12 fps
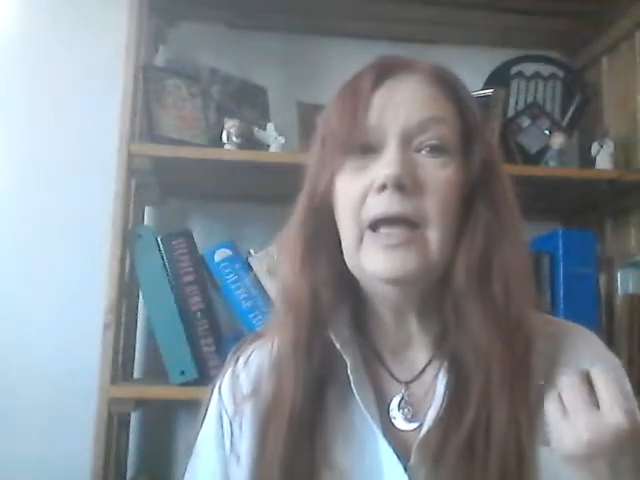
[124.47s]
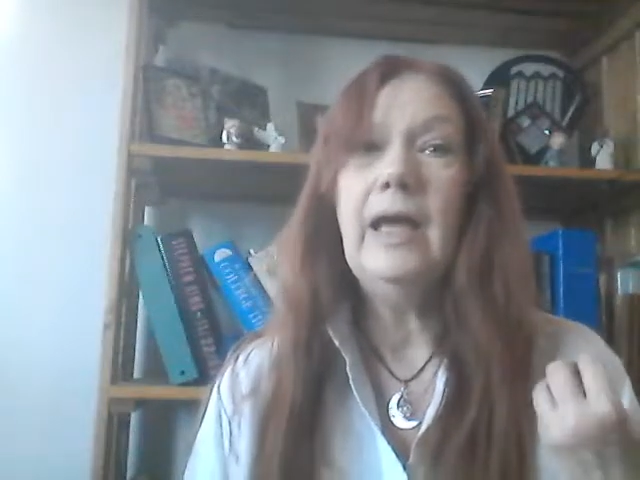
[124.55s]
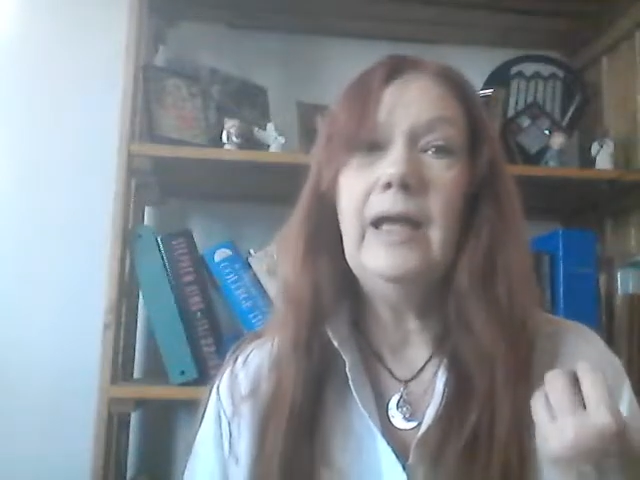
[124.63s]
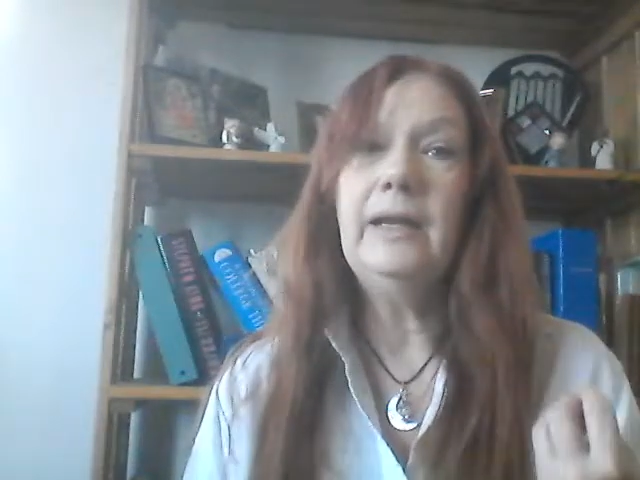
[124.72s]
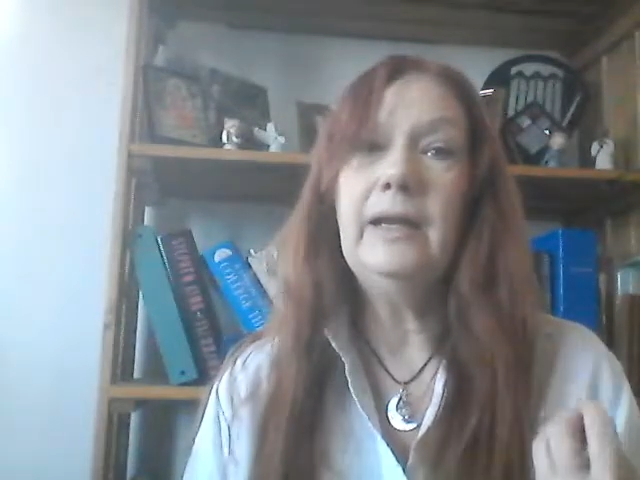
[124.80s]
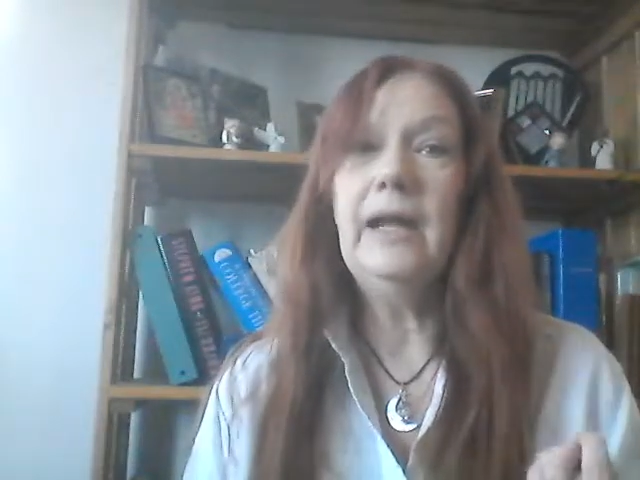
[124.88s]

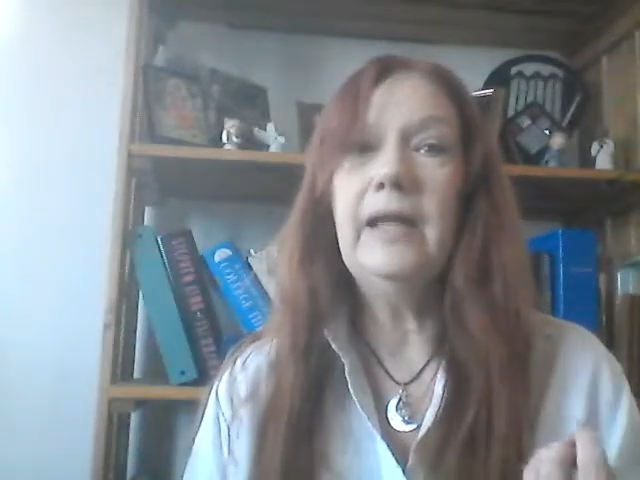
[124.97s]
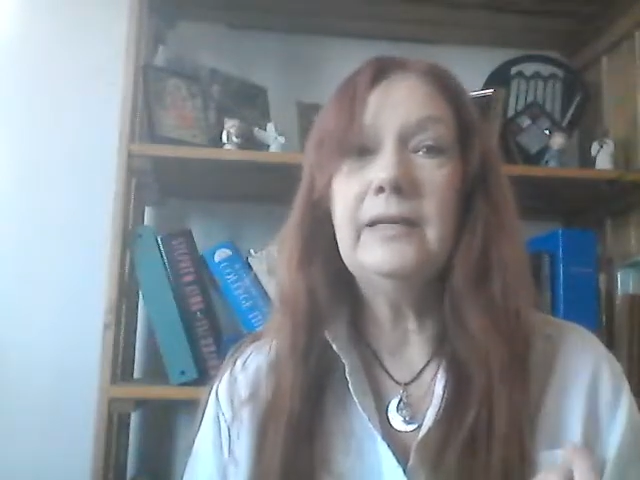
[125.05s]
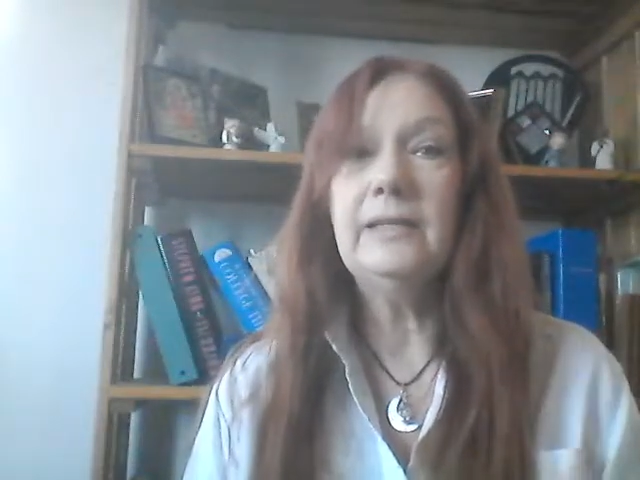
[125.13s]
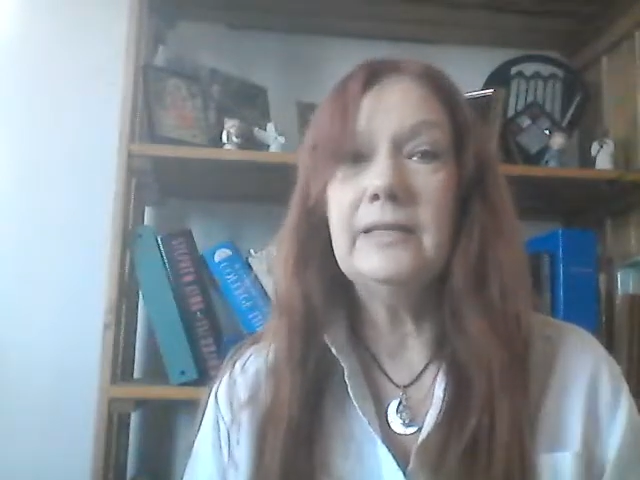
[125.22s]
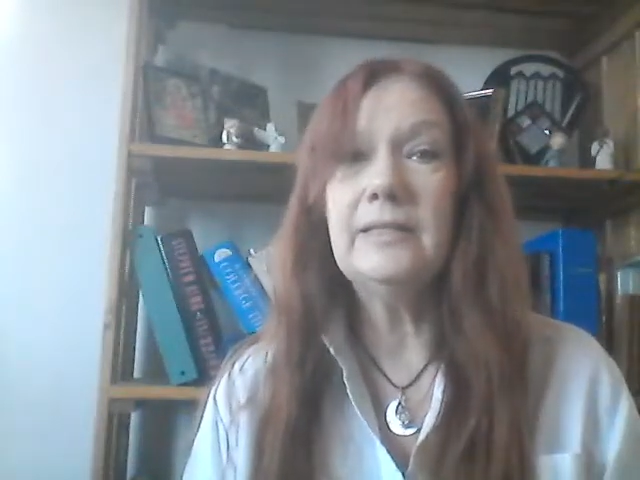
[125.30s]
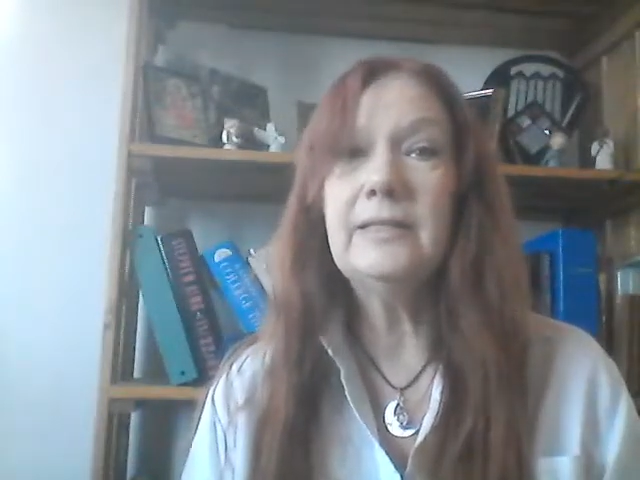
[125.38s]
and I
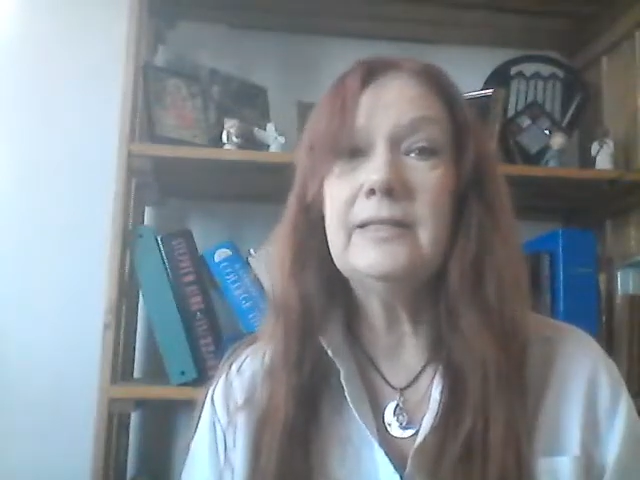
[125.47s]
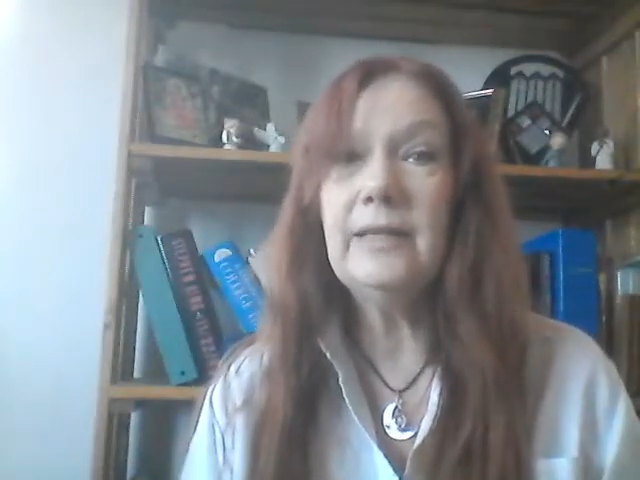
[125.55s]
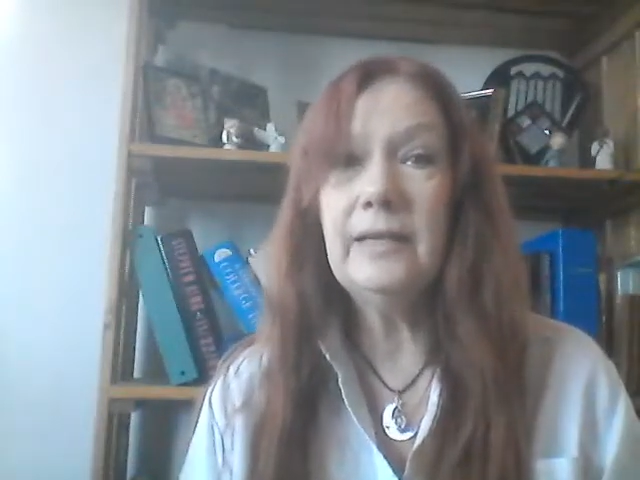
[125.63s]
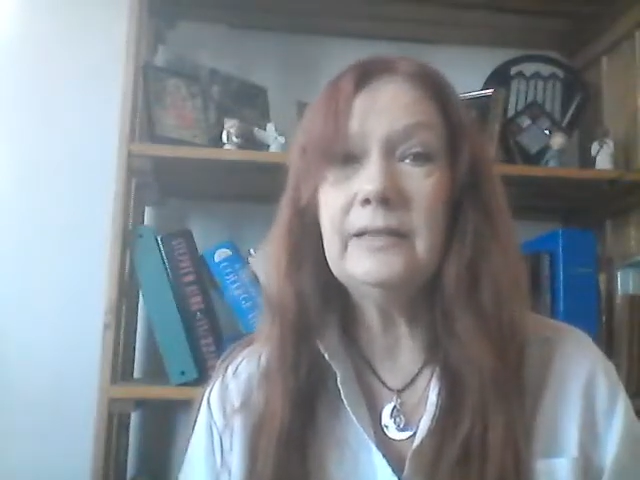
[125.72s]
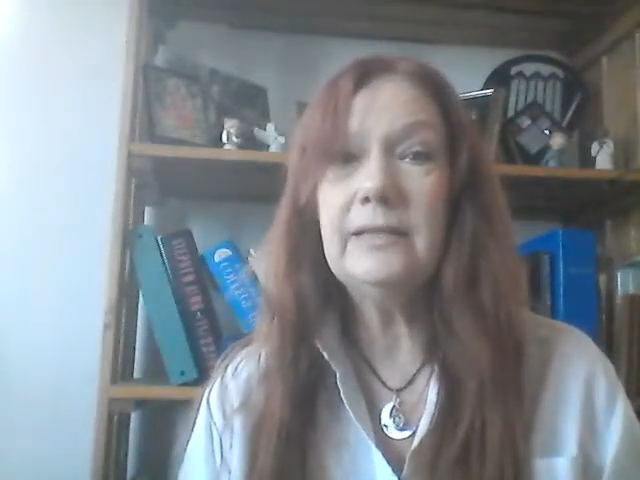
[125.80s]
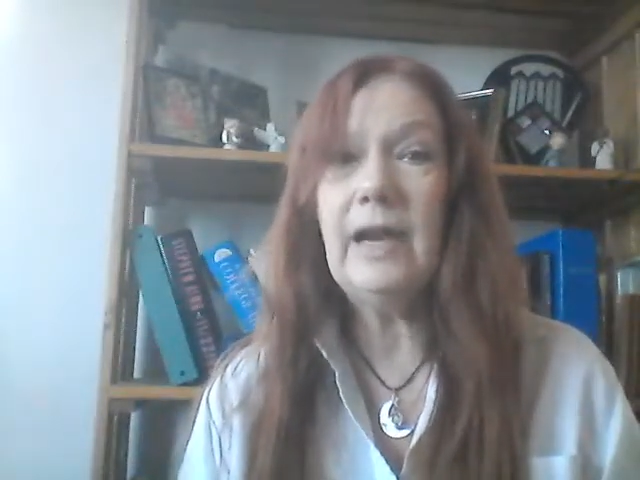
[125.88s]
had to
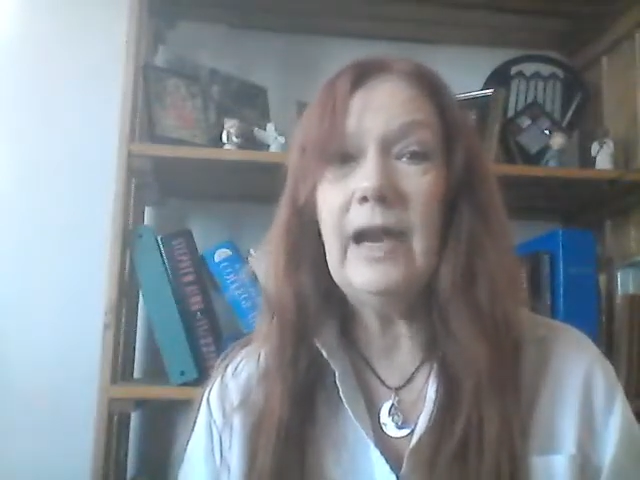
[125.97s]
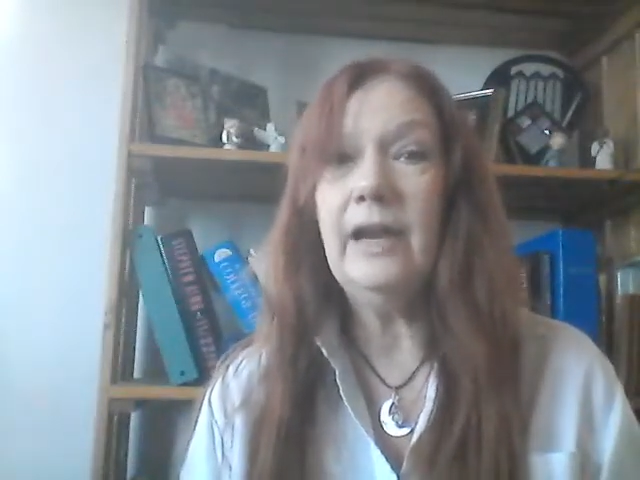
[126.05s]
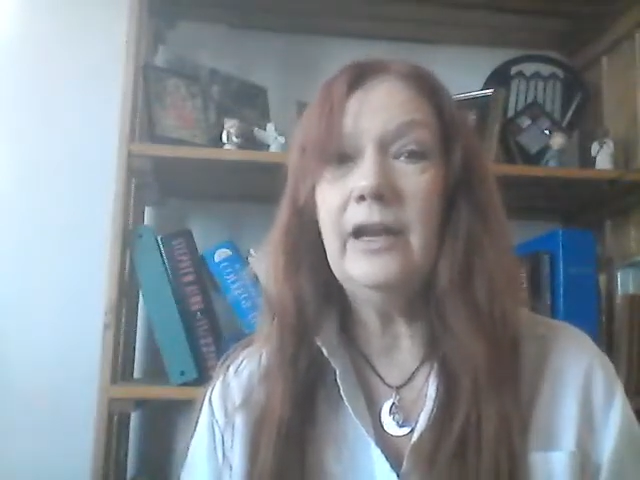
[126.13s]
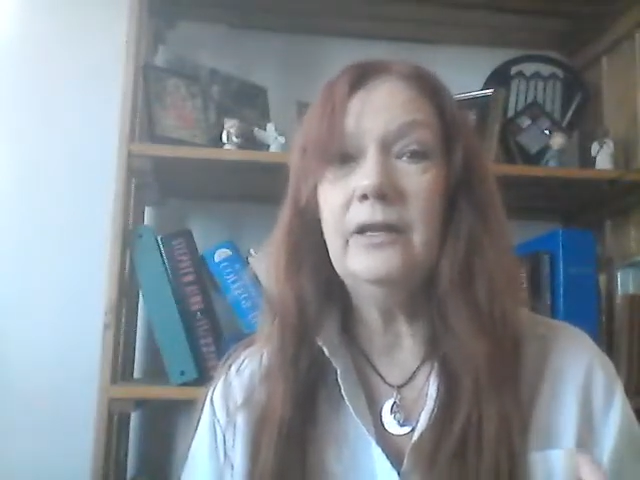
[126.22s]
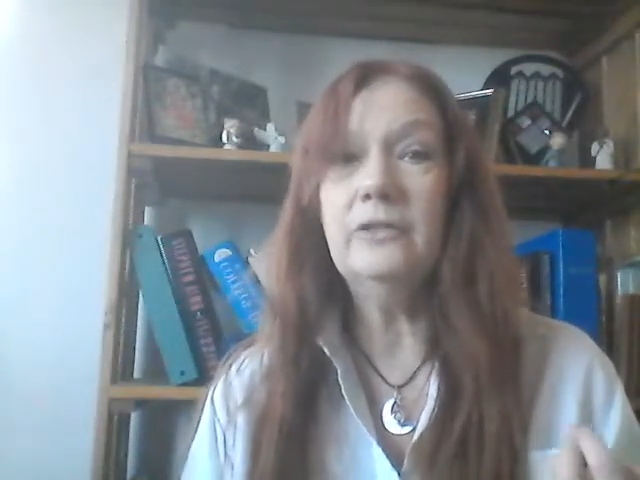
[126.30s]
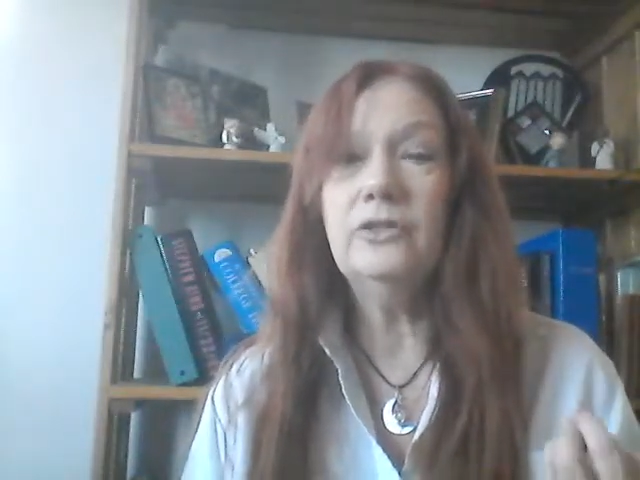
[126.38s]
sit
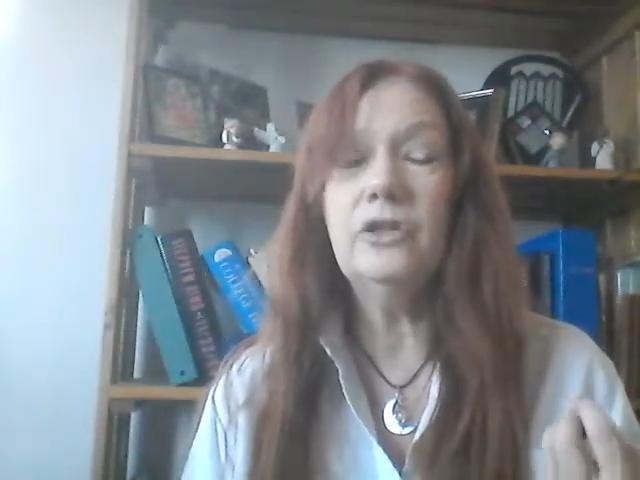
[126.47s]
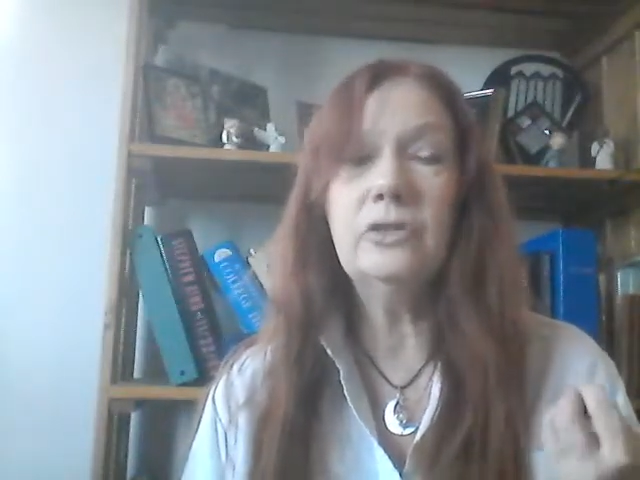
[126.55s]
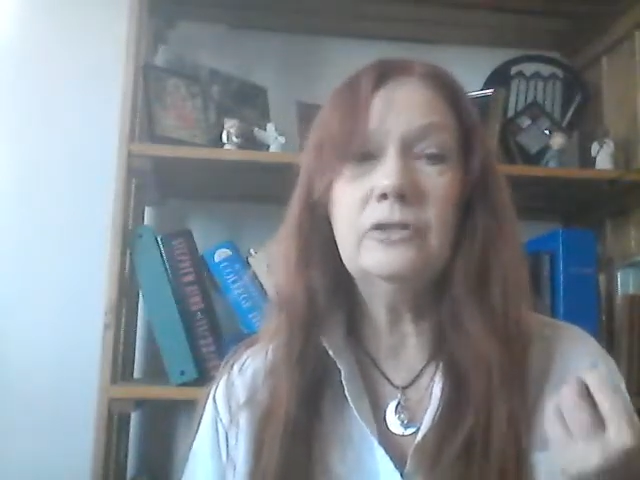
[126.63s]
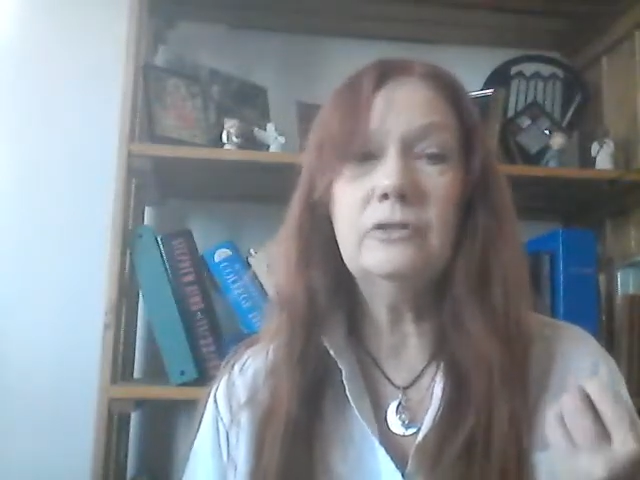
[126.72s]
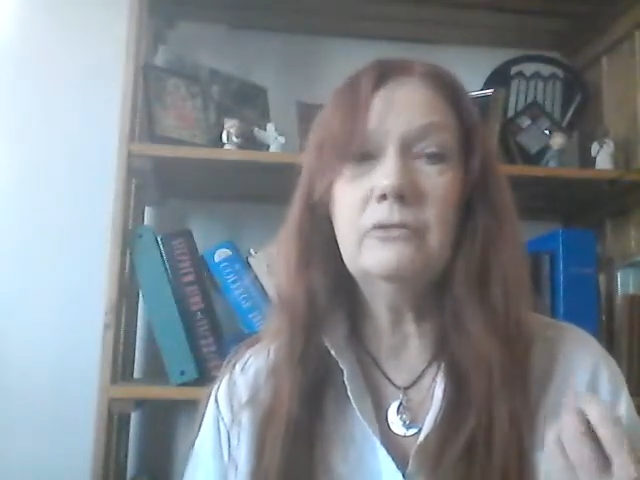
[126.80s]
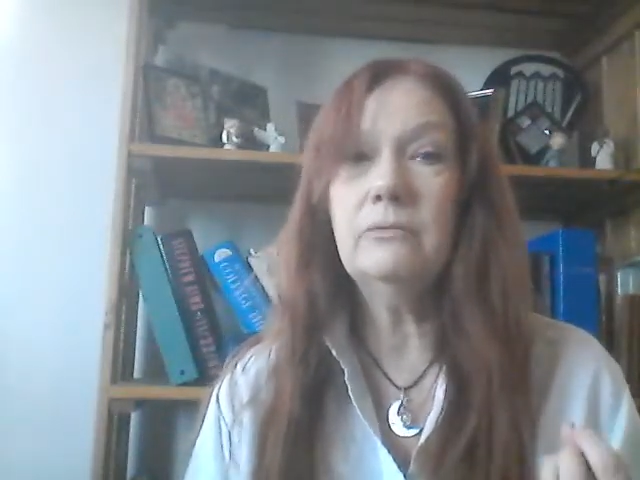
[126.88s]
and
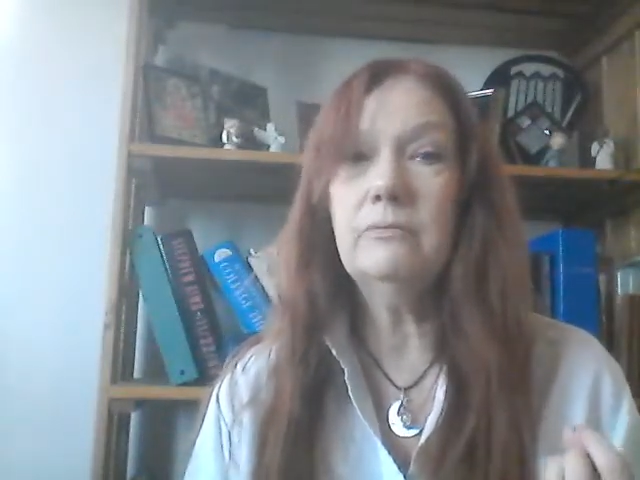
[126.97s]
just